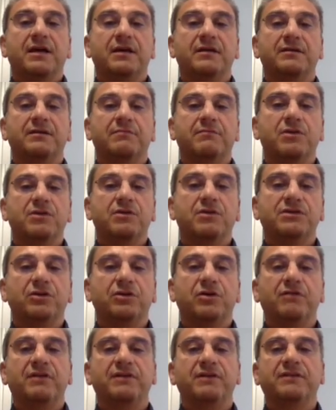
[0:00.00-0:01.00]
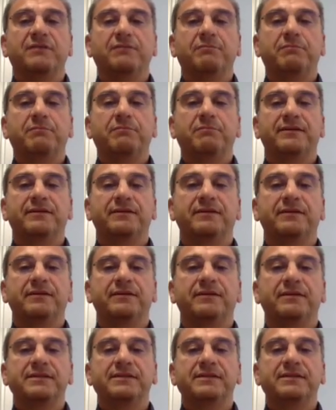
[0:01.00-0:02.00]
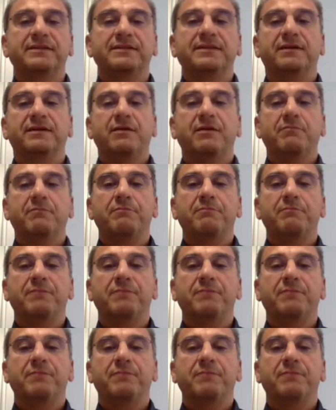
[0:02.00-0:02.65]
The most innovative part is that young